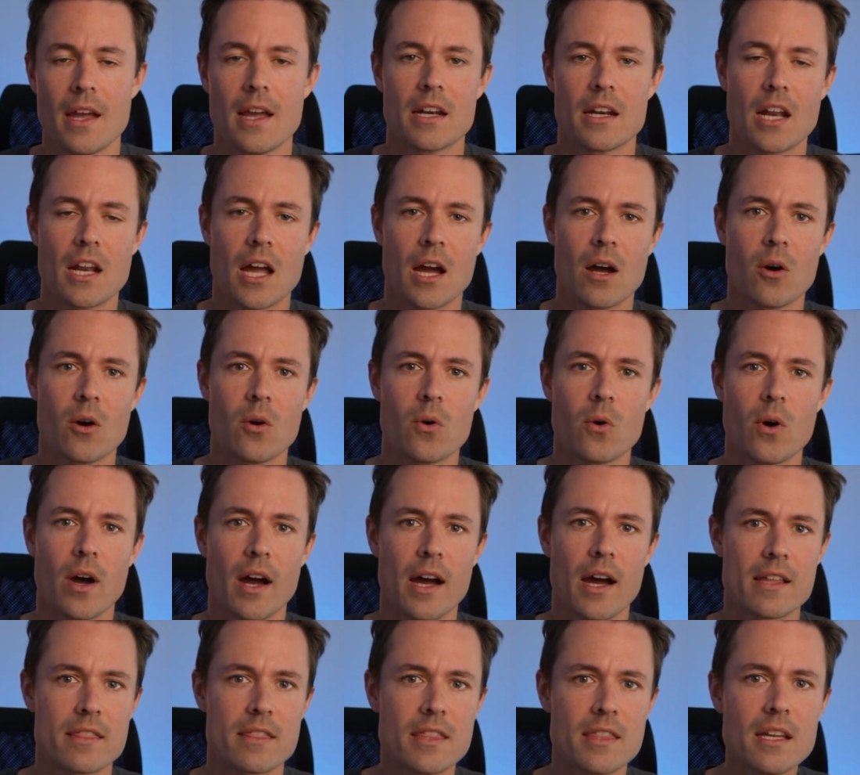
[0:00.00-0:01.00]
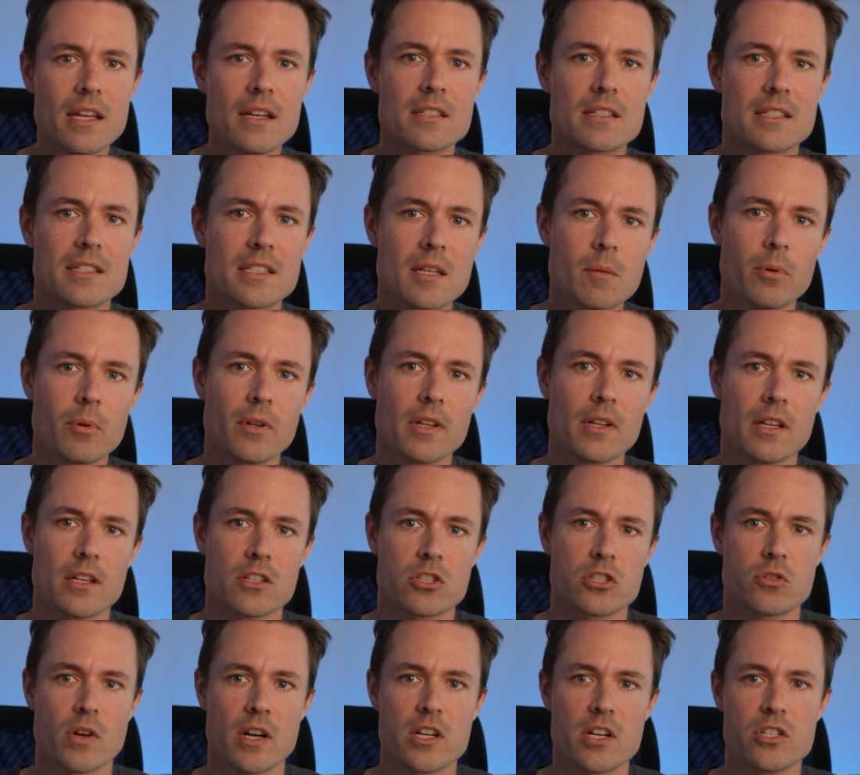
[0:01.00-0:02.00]
Now, I think a simple
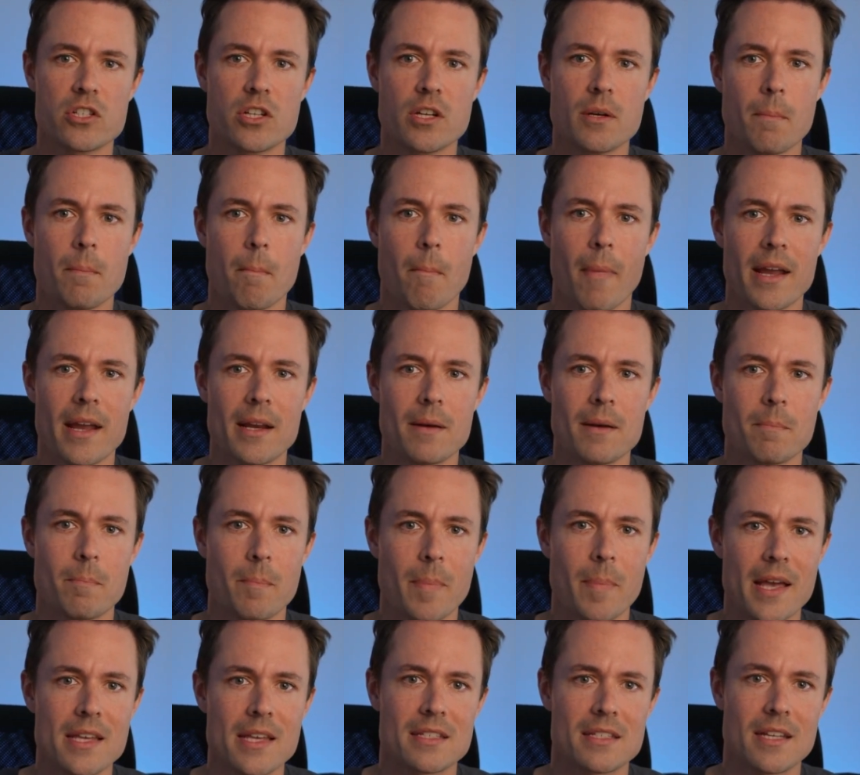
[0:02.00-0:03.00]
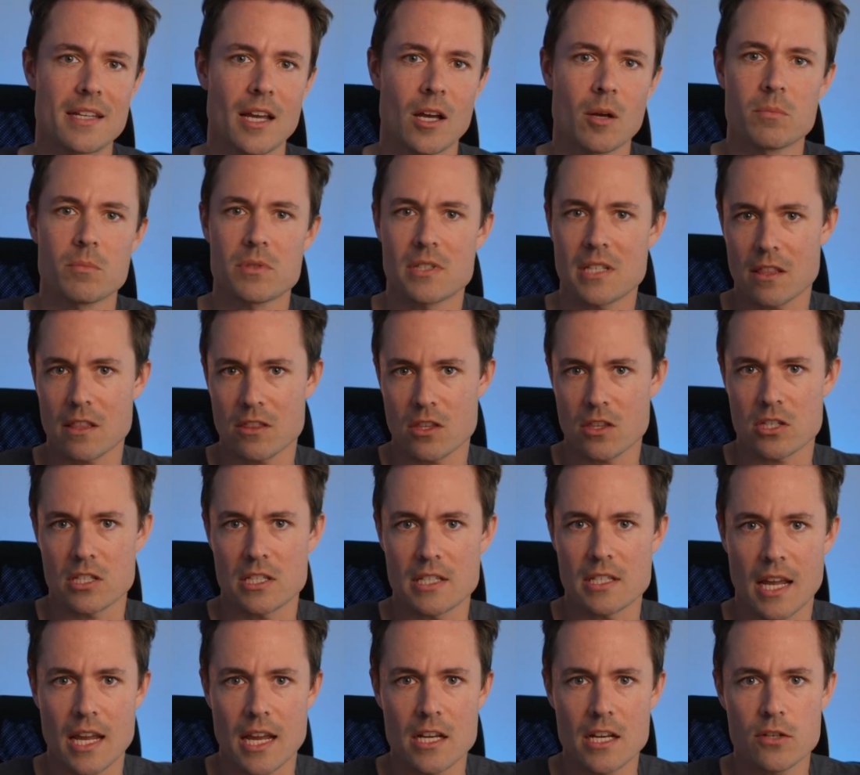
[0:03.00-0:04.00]
illustration might best help set the
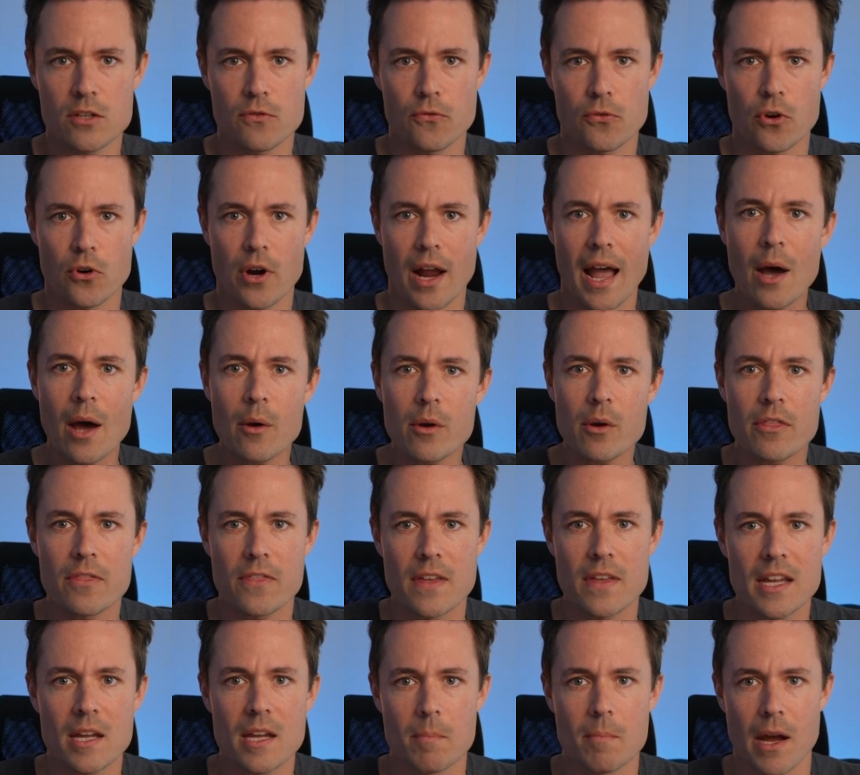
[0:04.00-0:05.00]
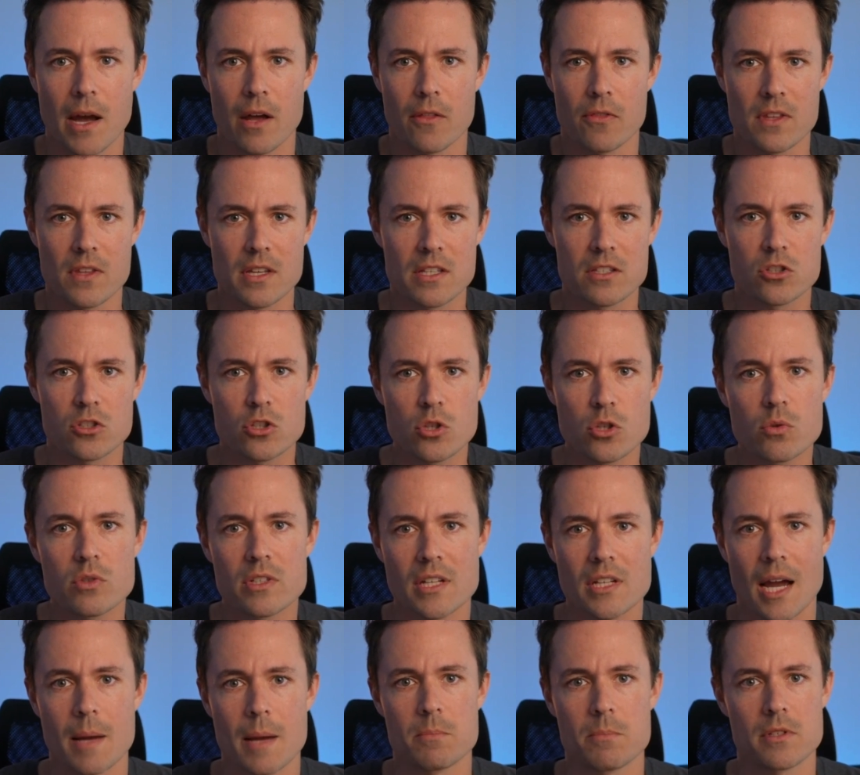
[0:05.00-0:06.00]
stage for how to think about these two
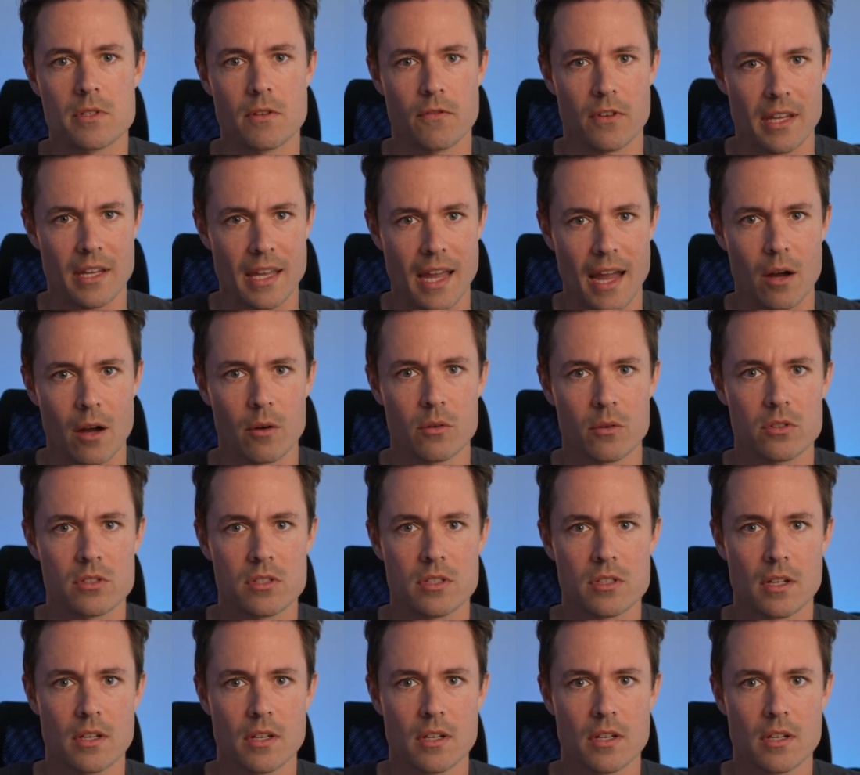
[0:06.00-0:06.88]
types of accounts.